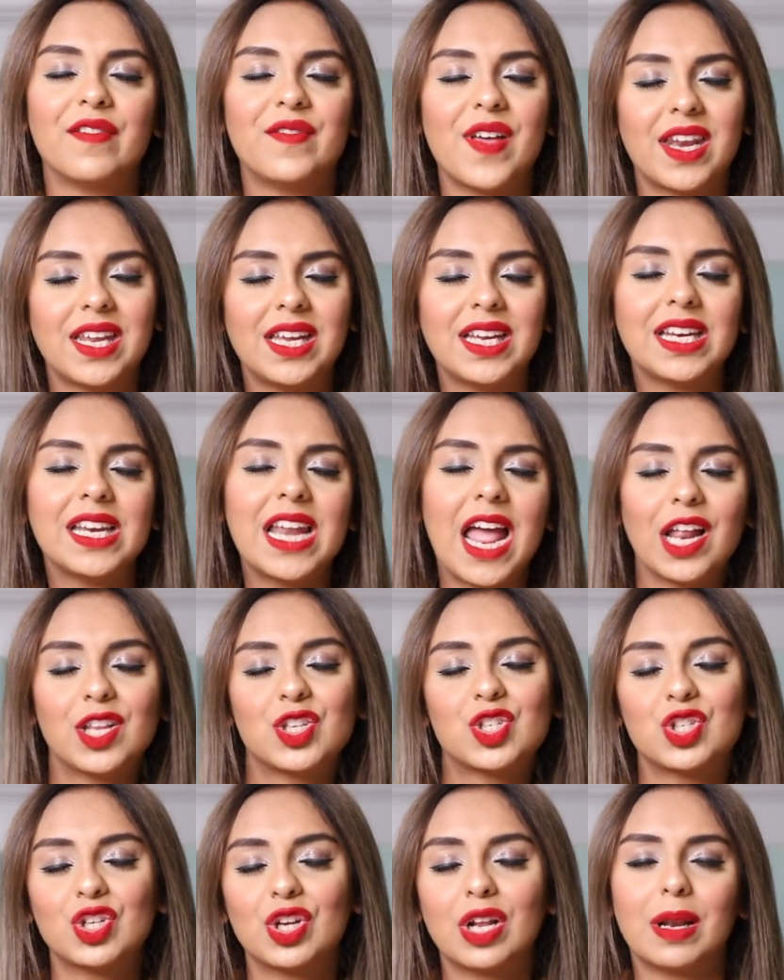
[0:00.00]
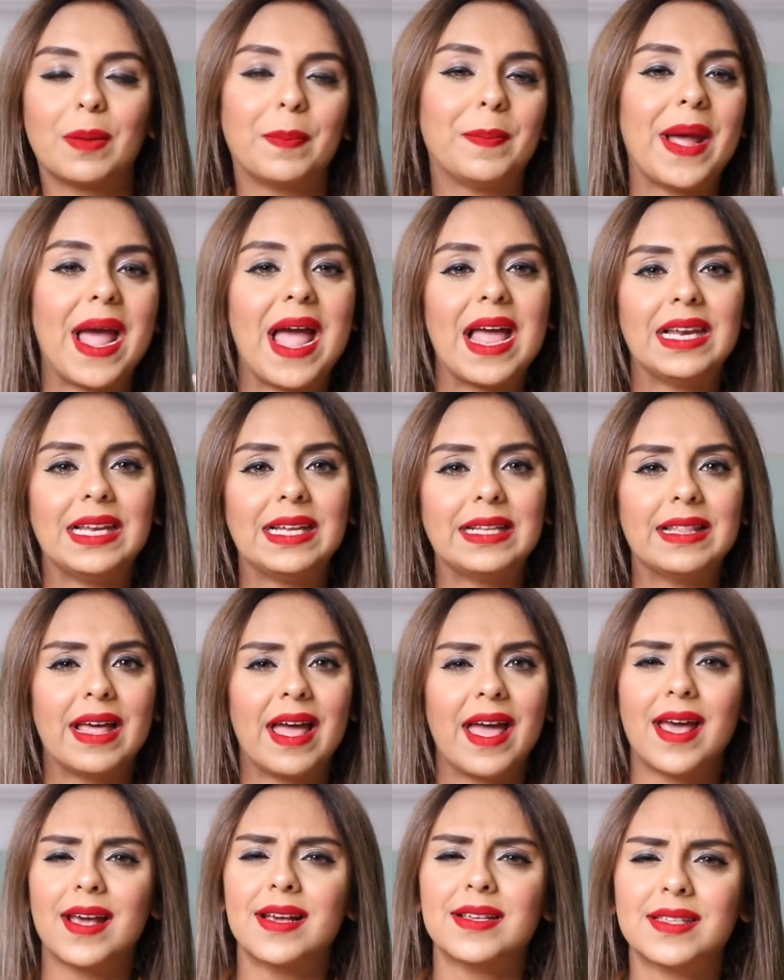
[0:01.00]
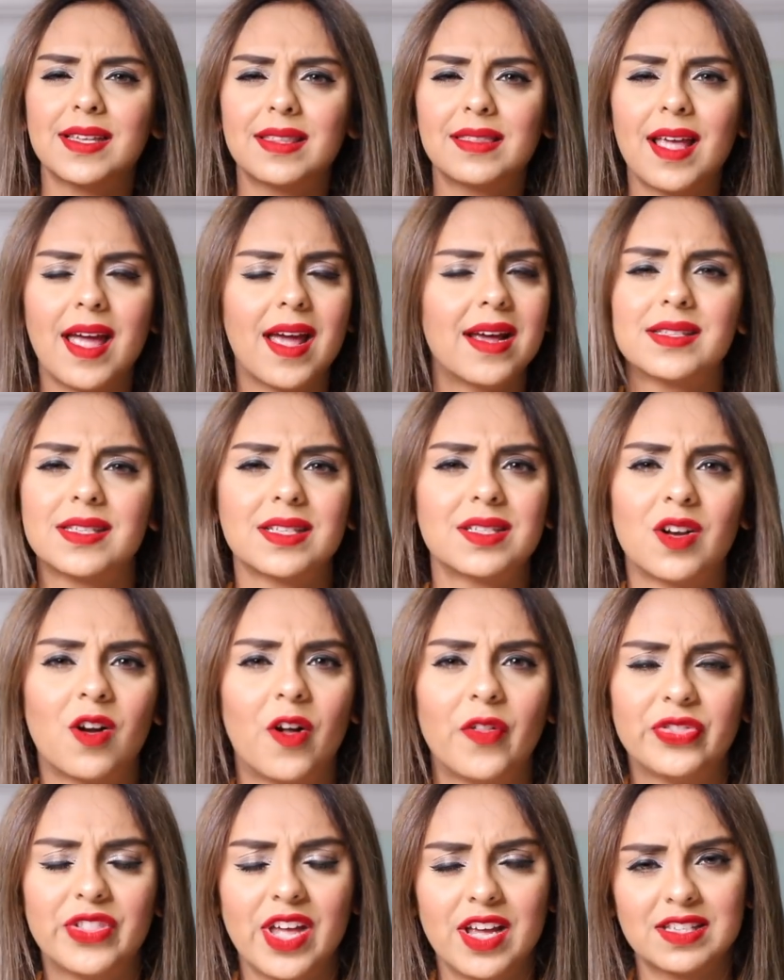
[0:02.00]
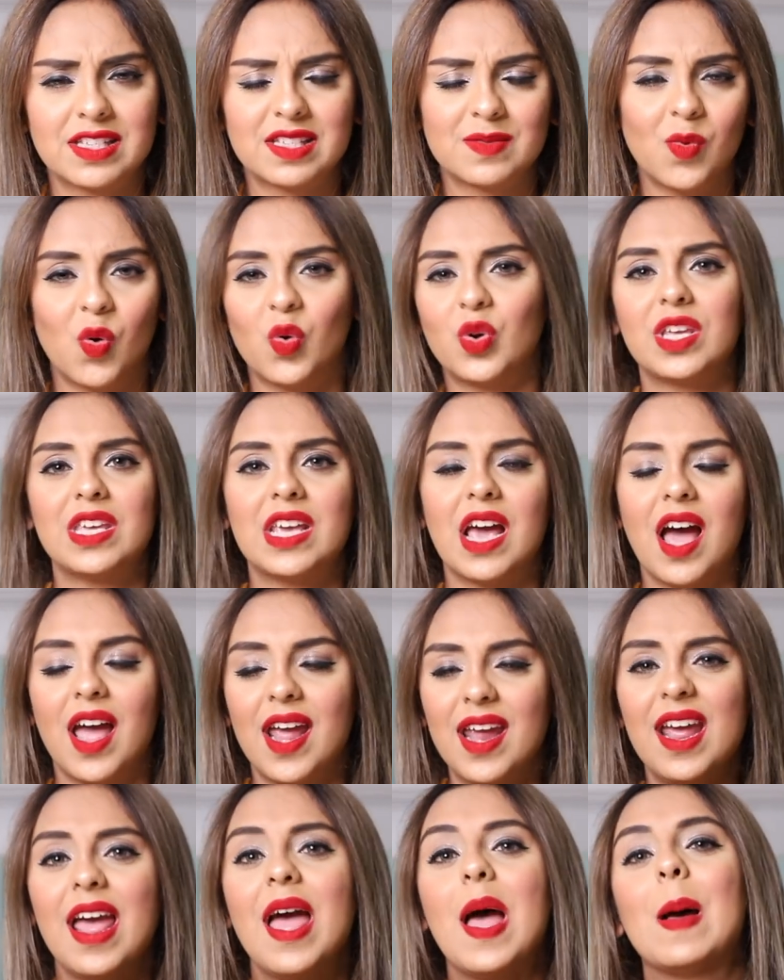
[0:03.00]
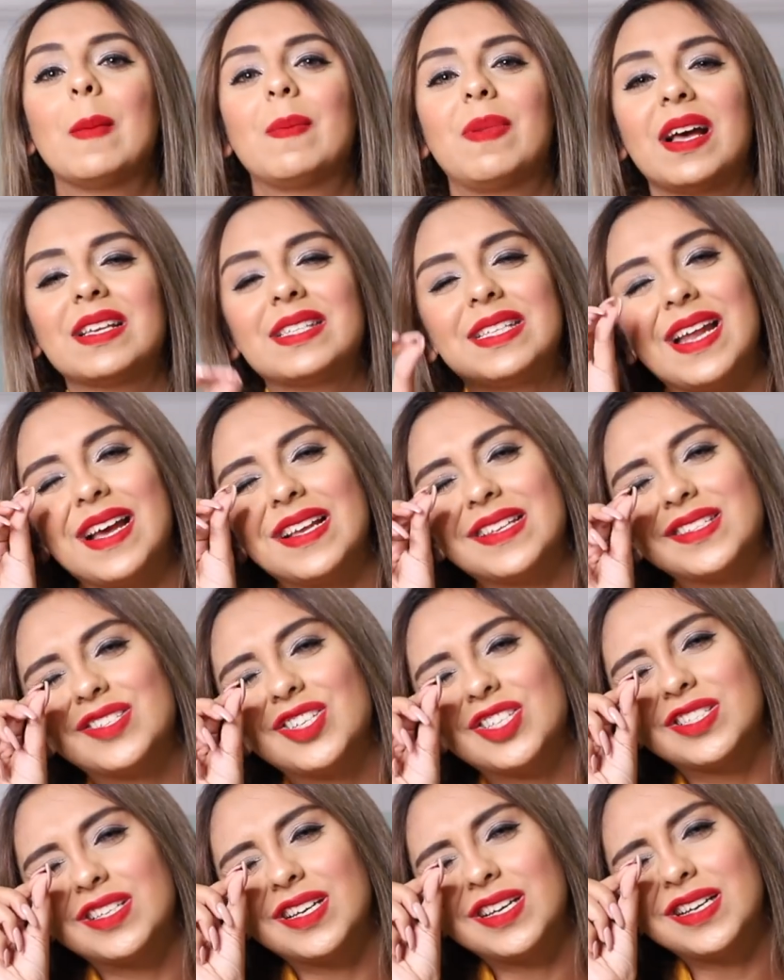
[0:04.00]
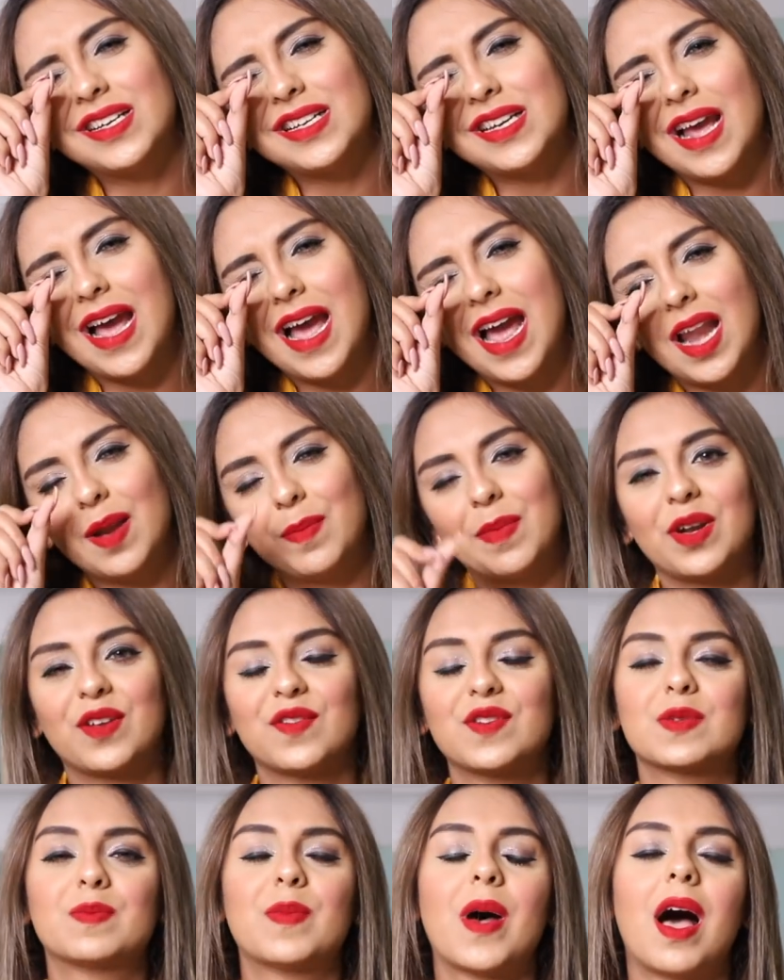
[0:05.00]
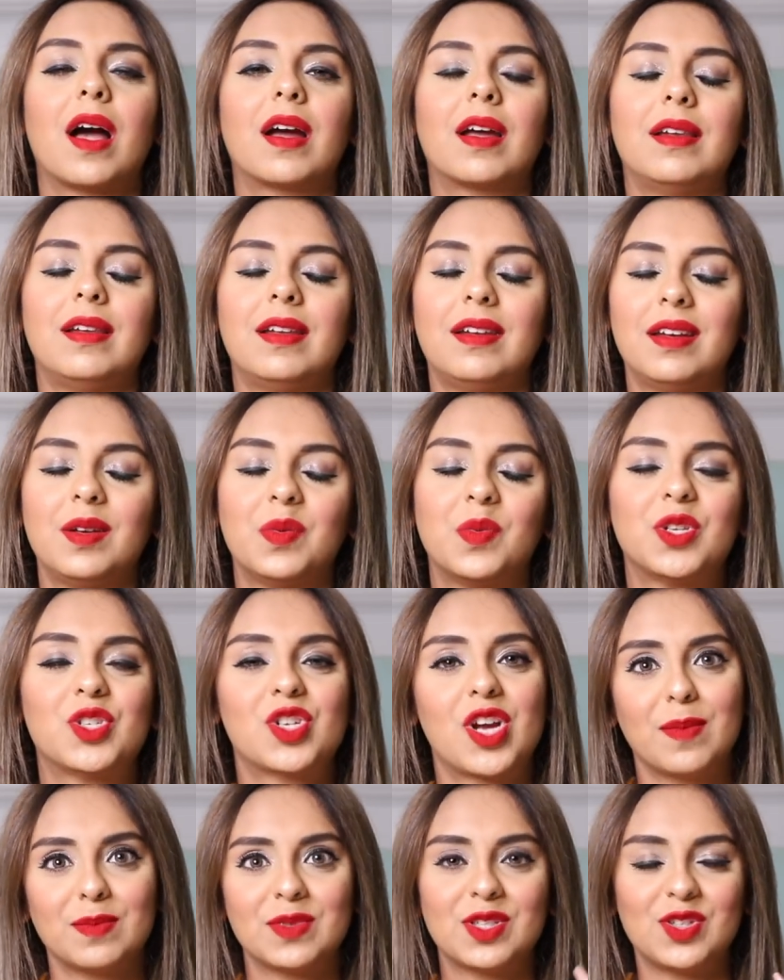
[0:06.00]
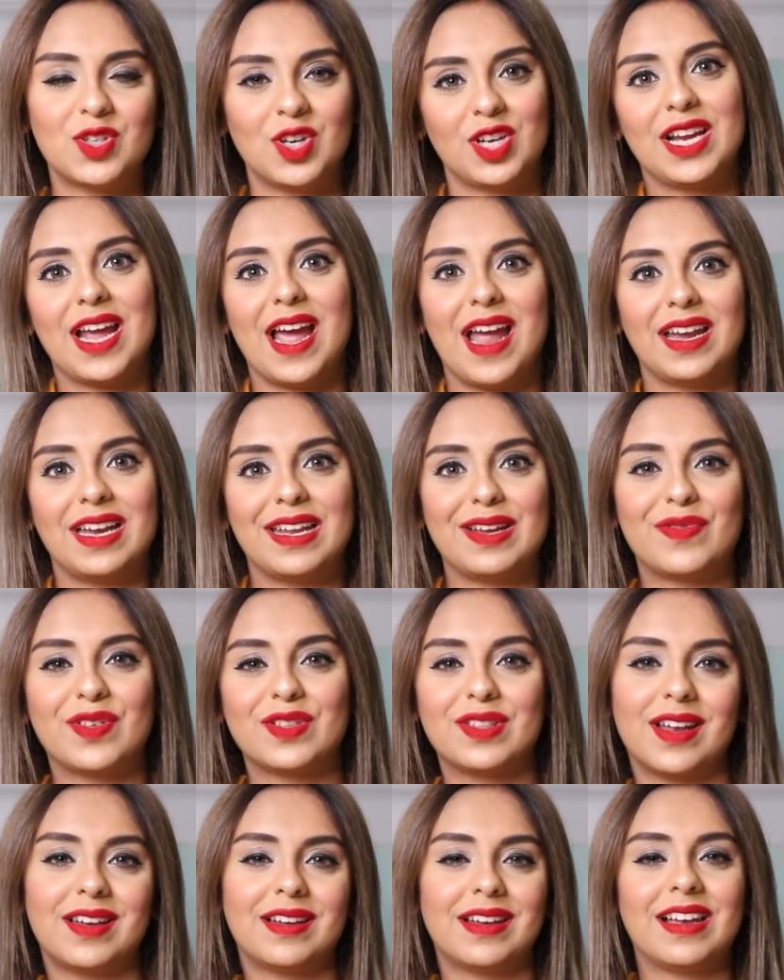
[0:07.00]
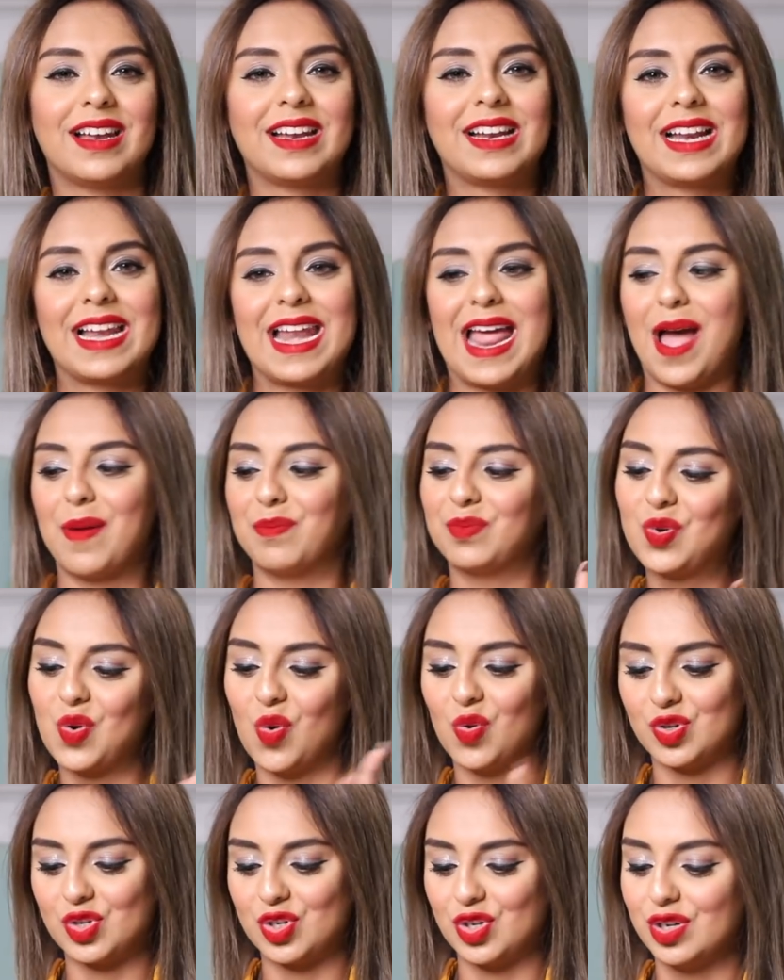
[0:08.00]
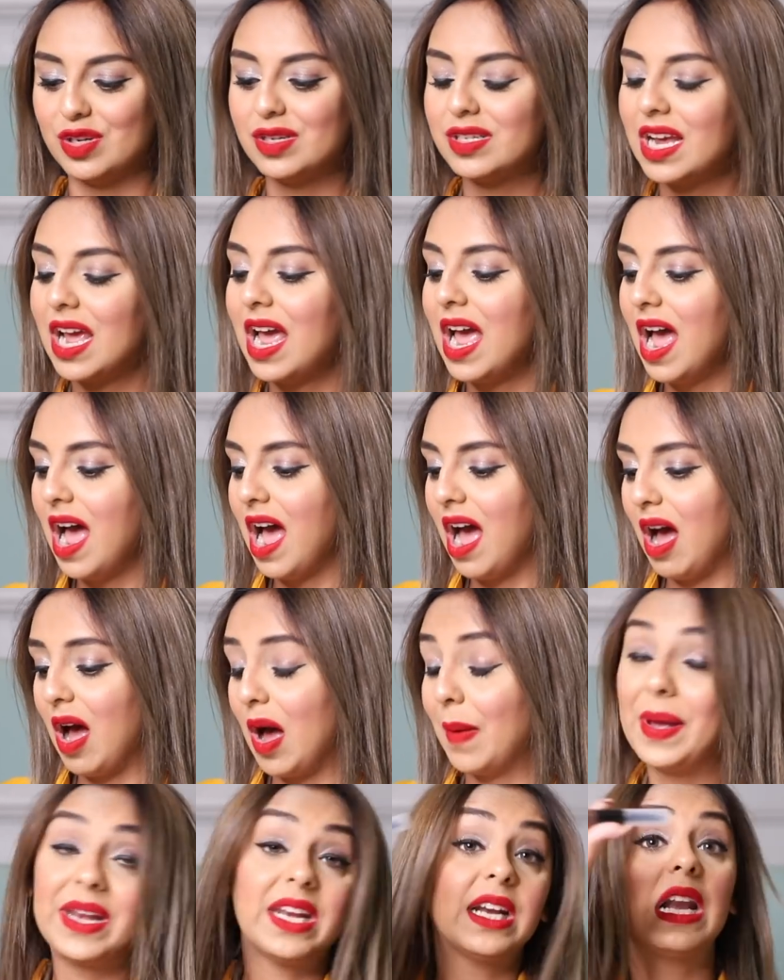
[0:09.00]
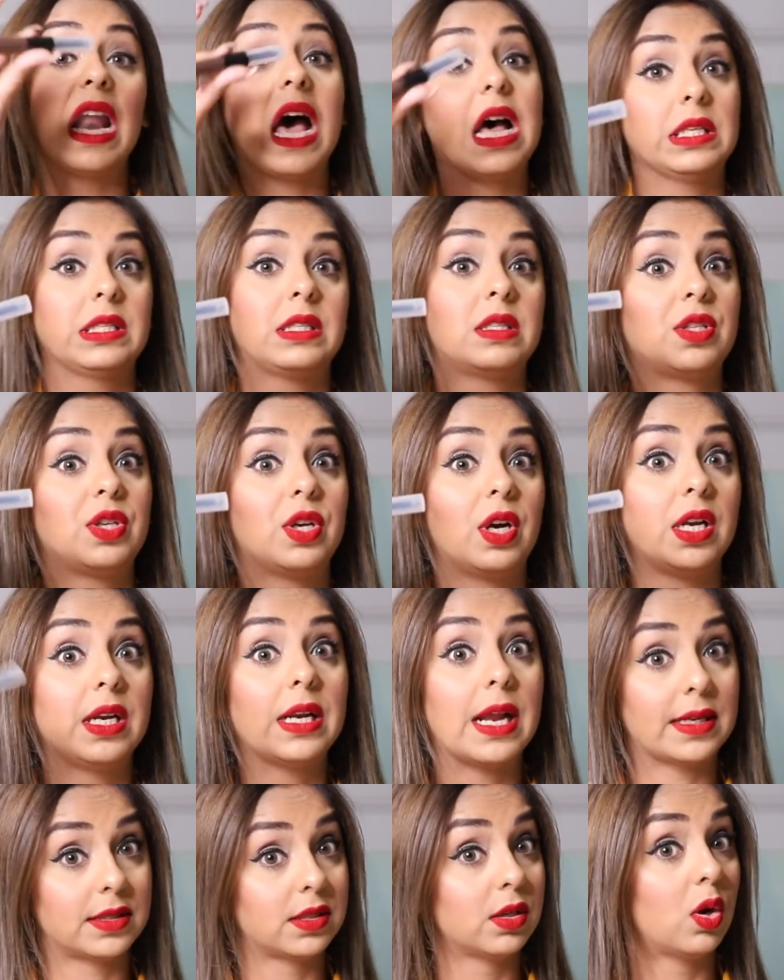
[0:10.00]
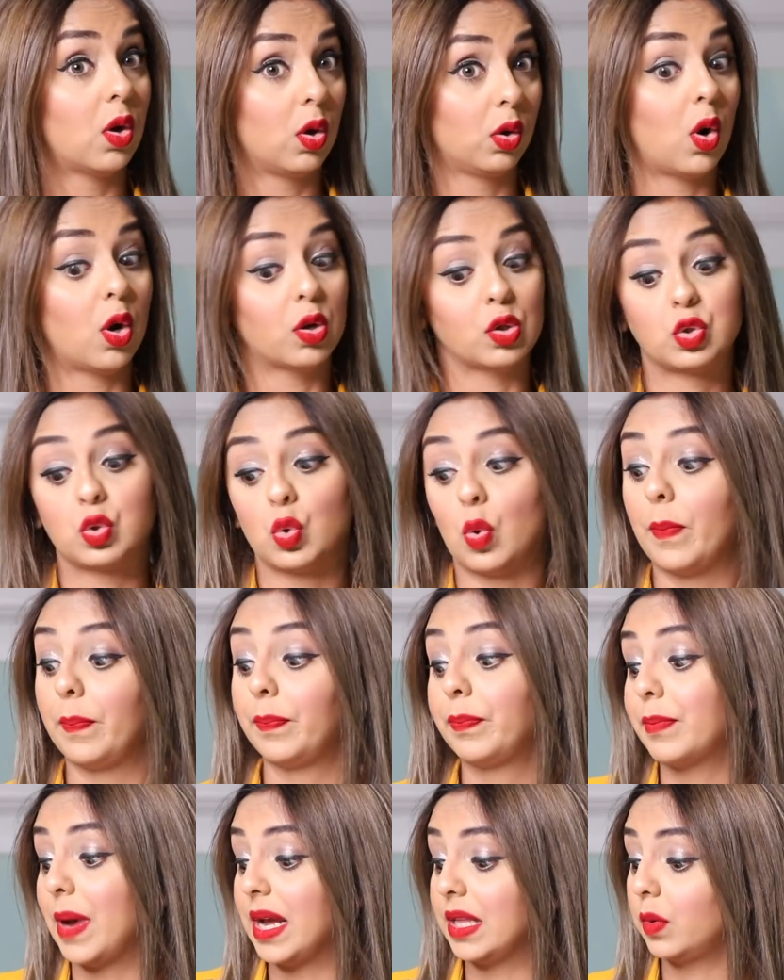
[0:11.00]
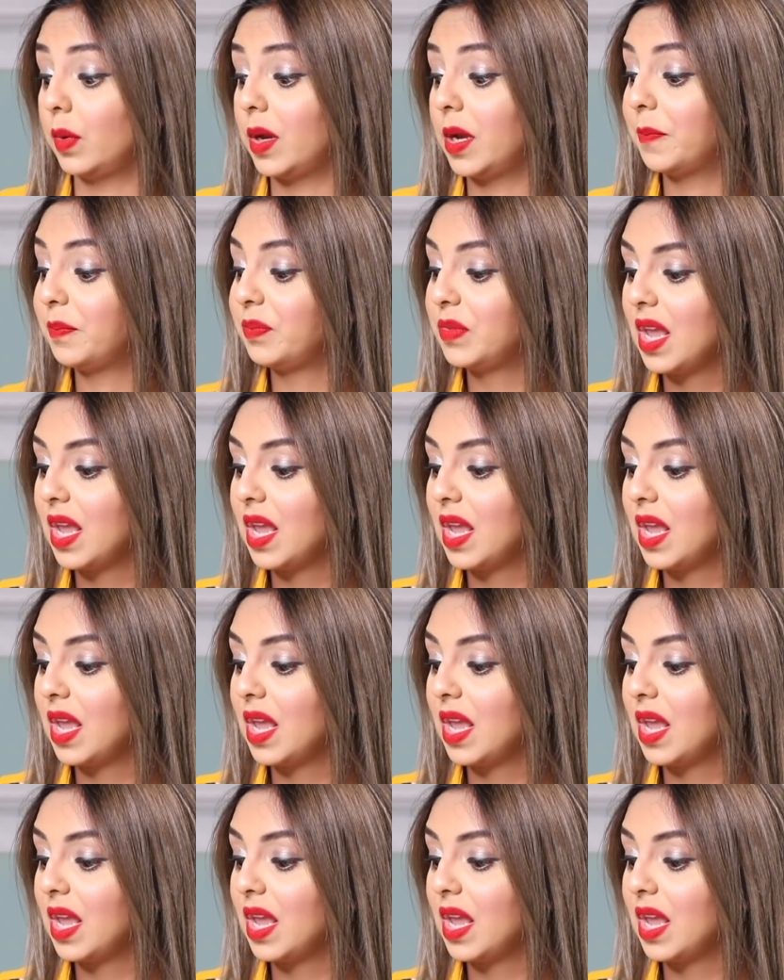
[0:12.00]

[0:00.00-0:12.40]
very natural, barely there, is it there, is it not there, smoky eye. Plus it has just a tad bit of sparkle in it, which comes in really handy for that little glam quotient. And it lasts really nice and long also, by the way.